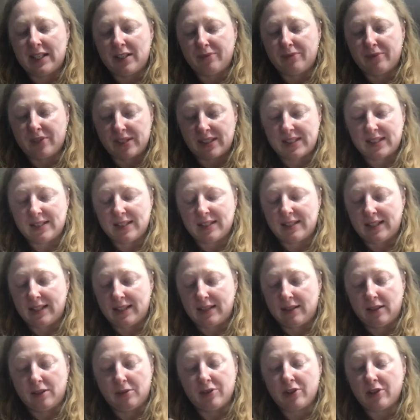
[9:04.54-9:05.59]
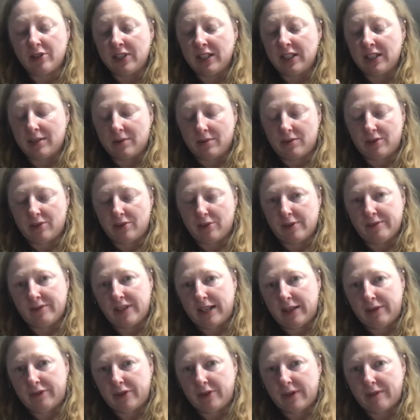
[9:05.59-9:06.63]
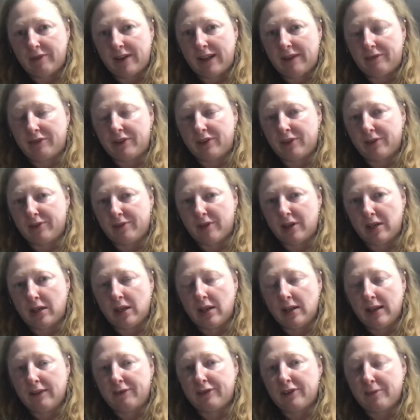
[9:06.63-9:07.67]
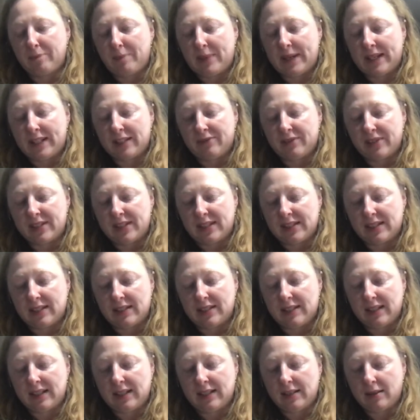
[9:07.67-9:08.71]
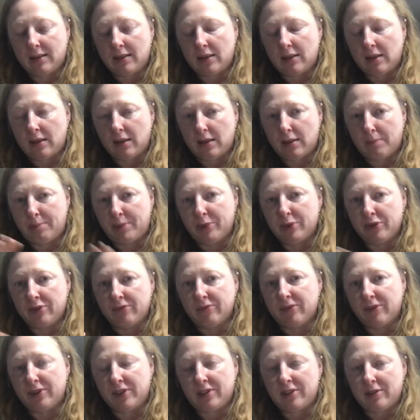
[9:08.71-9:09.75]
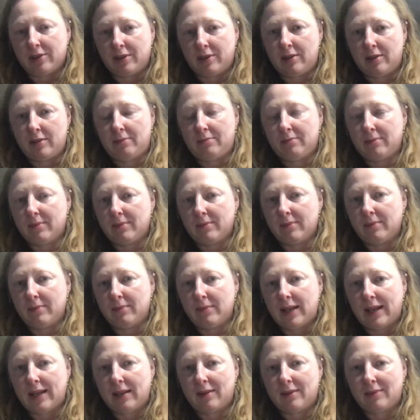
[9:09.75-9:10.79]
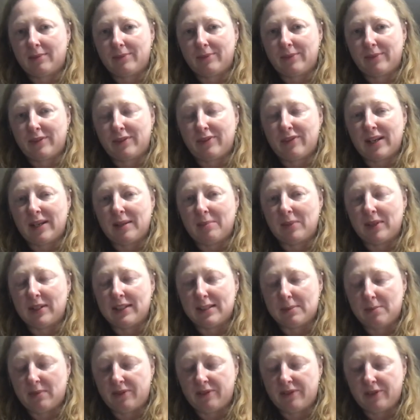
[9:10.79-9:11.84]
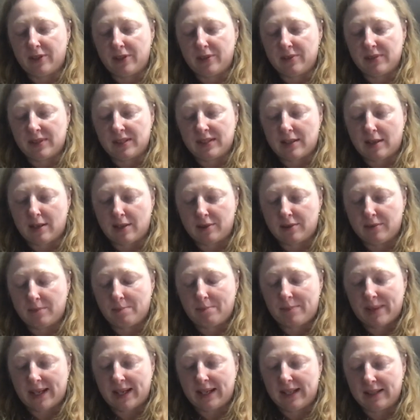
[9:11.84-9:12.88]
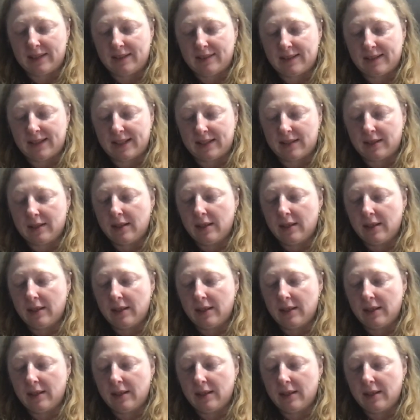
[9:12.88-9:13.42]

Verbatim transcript: was sitting, you don't need to throw away if you have leftover. If the paint was sitting, uh, put water mm, like 20 minutes before you start to paint and